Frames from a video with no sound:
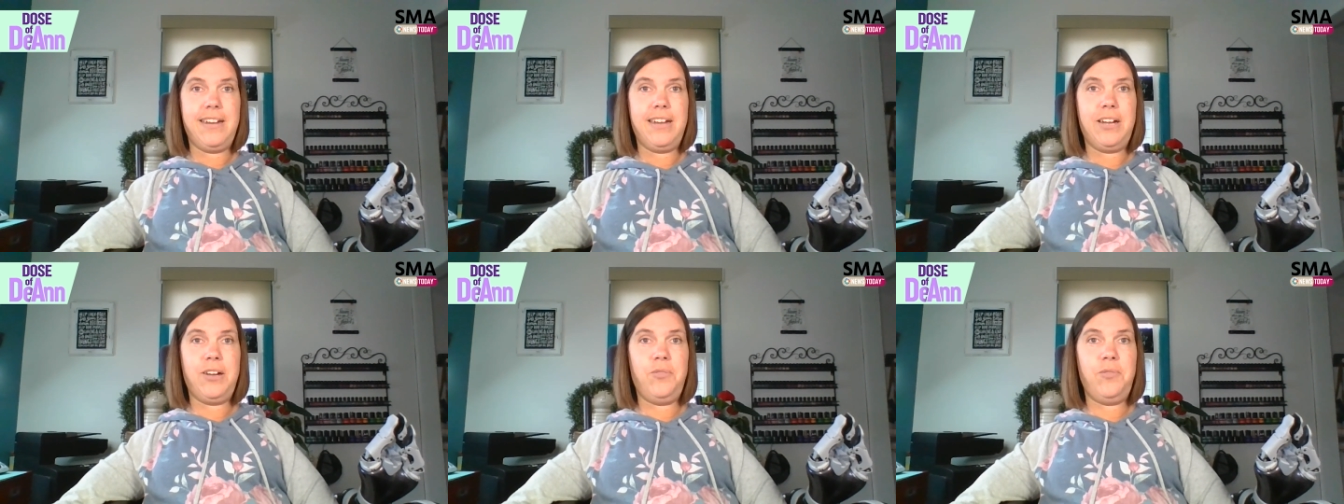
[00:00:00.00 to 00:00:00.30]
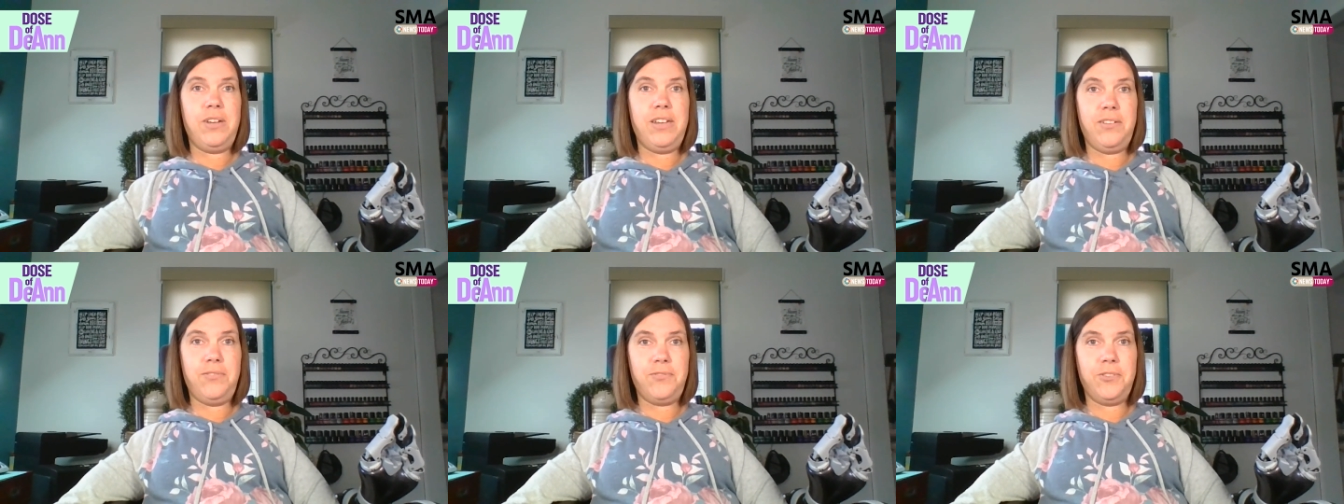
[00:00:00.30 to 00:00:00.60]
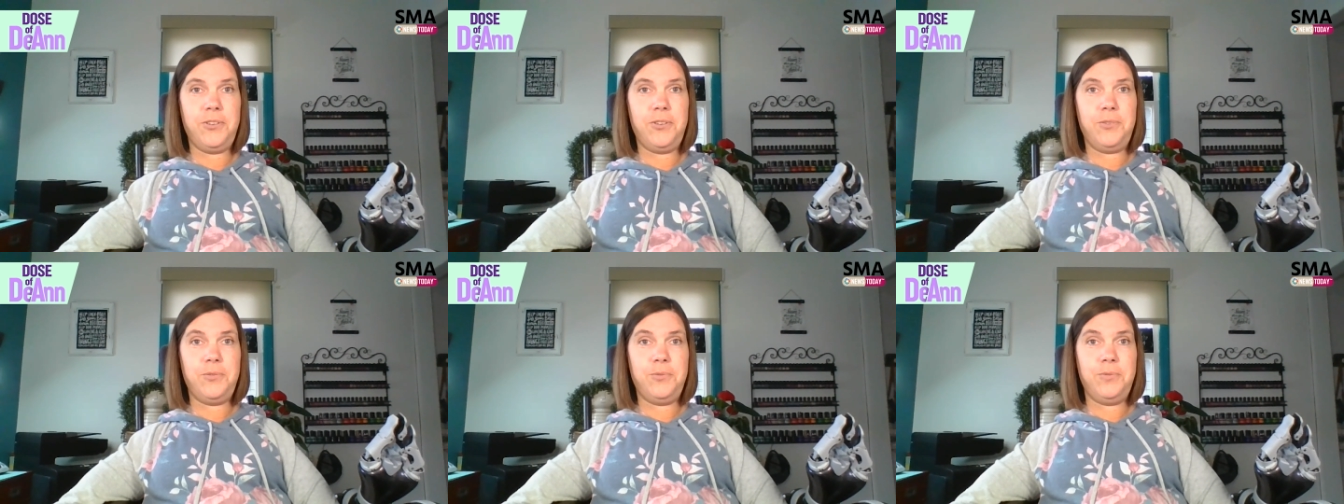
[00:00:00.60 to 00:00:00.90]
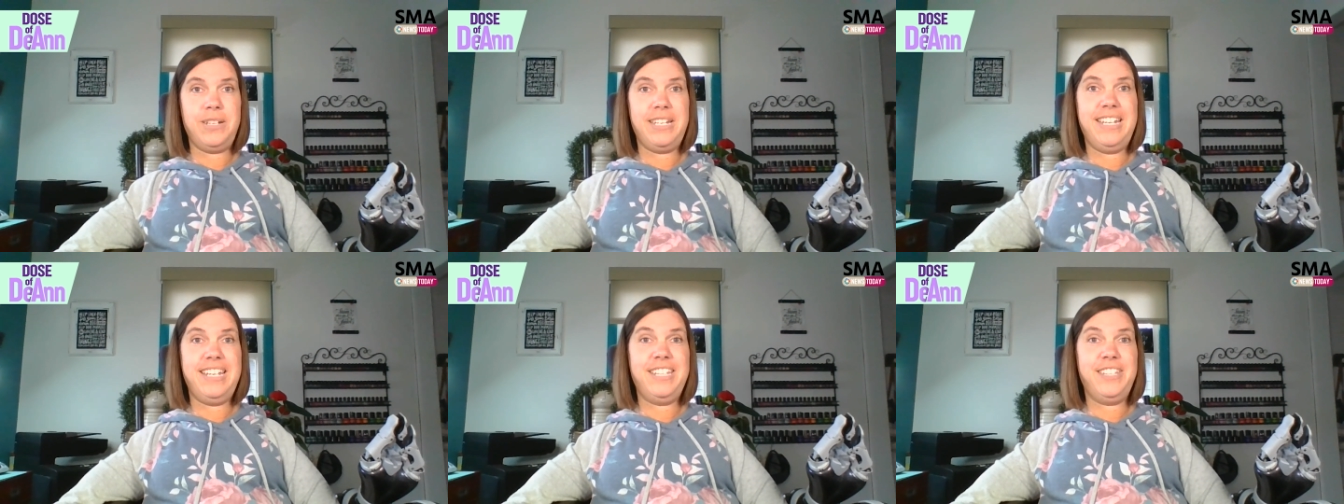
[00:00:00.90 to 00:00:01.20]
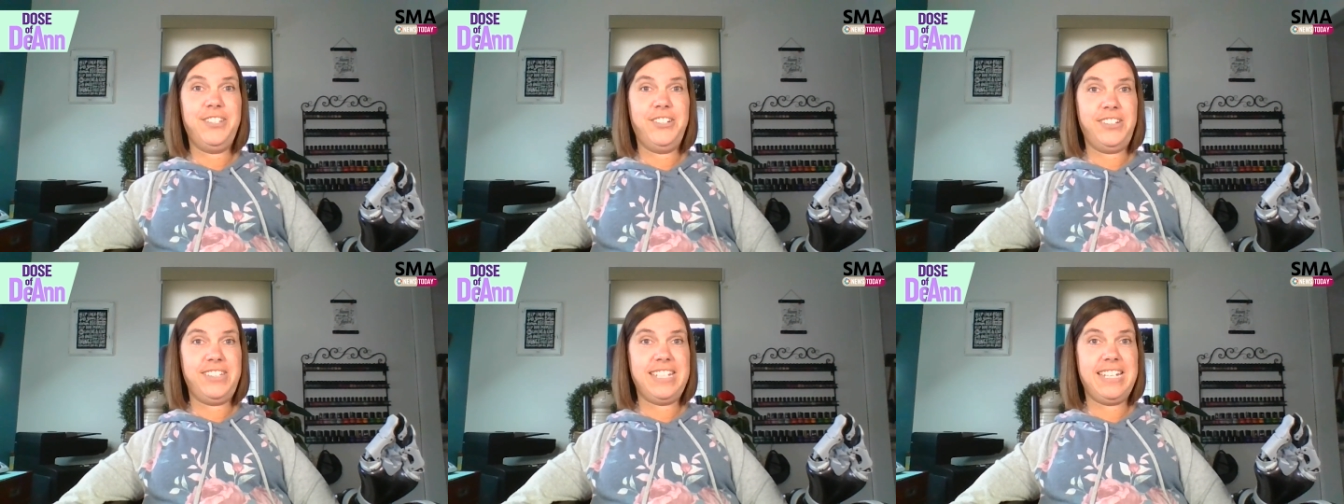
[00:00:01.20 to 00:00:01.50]
However, when he
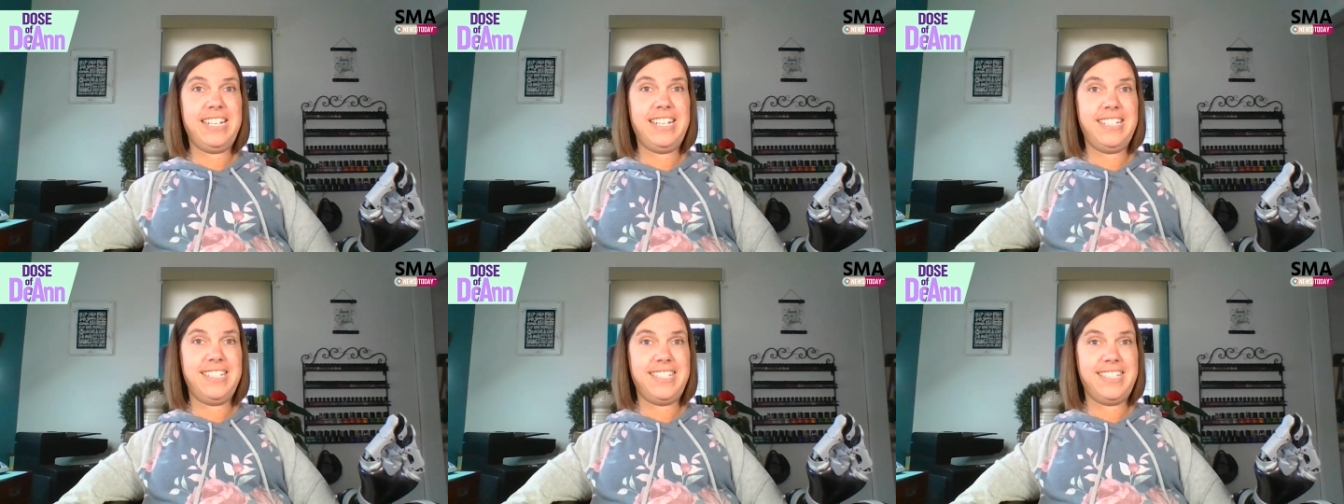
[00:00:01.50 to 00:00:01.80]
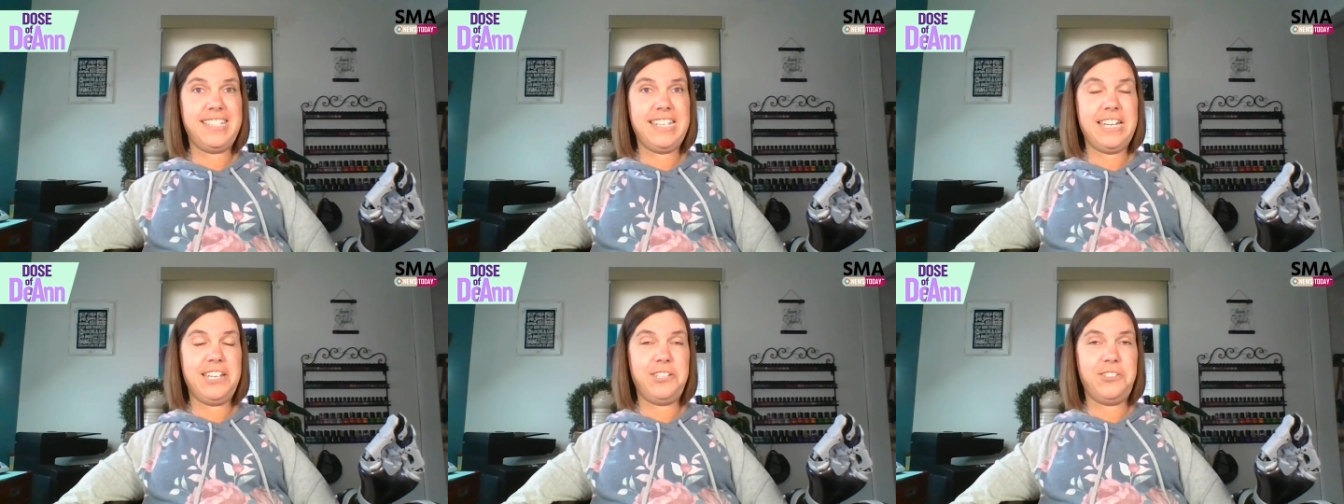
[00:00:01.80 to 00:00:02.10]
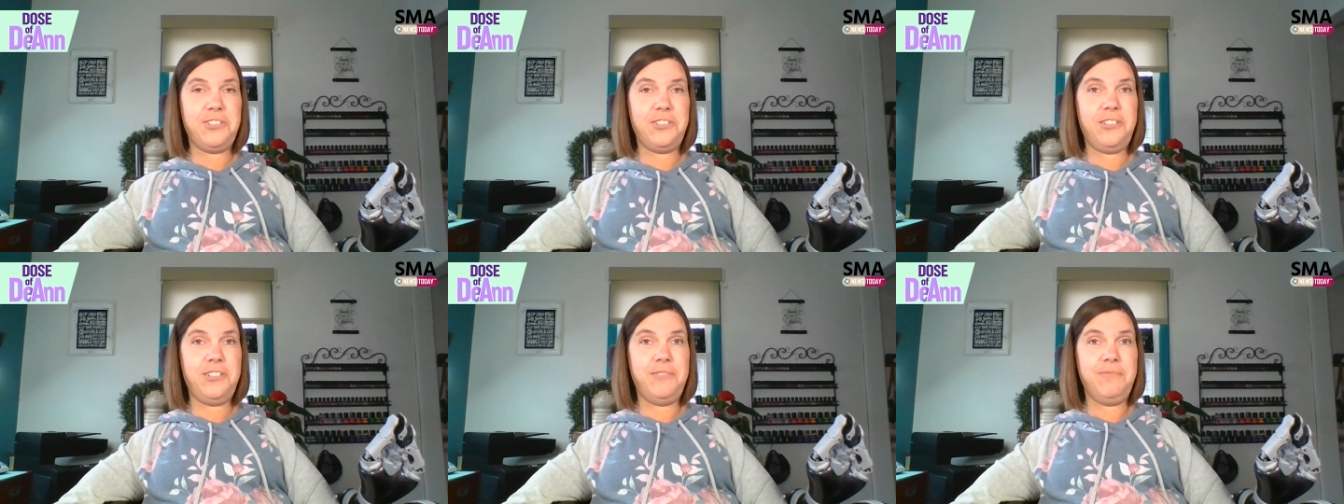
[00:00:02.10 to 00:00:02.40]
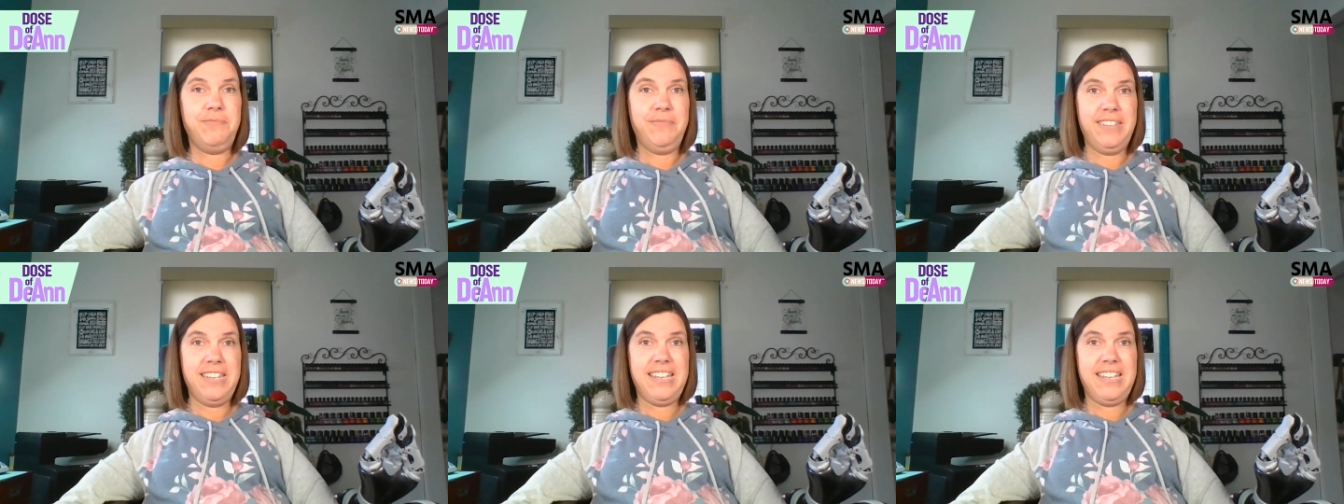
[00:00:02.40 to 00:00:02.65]
looked at his schedule,